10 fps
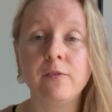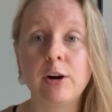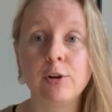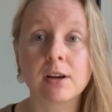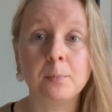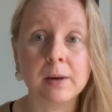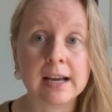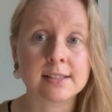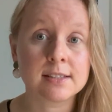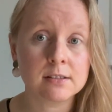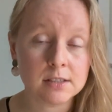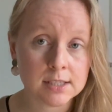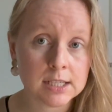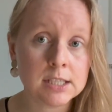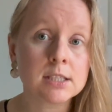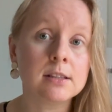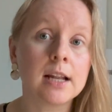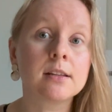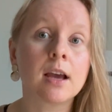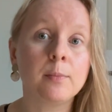very complex disease
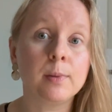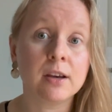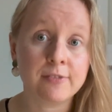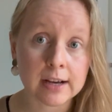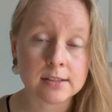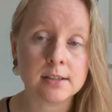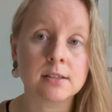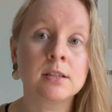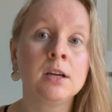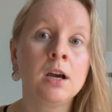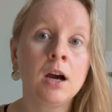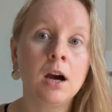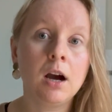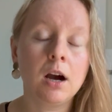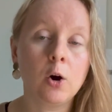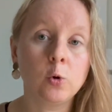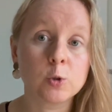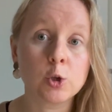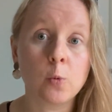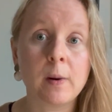that can be affected
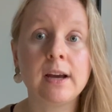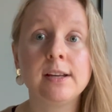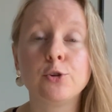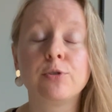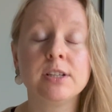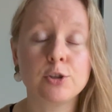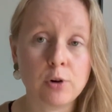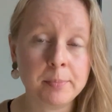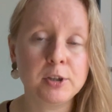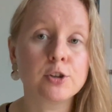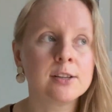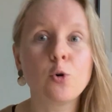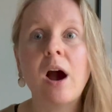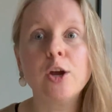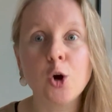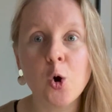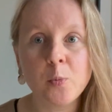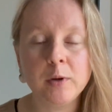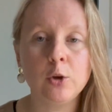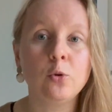also by endocrine disruptors. So I
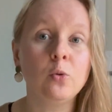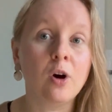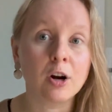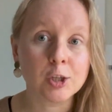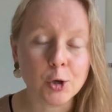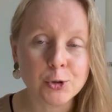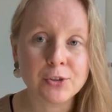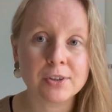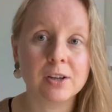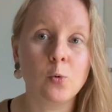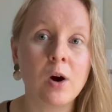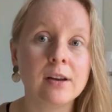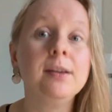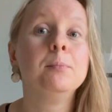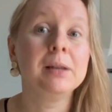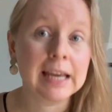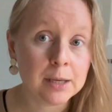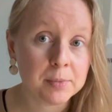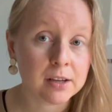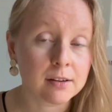hope you are not one
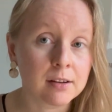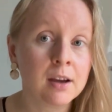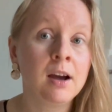blaming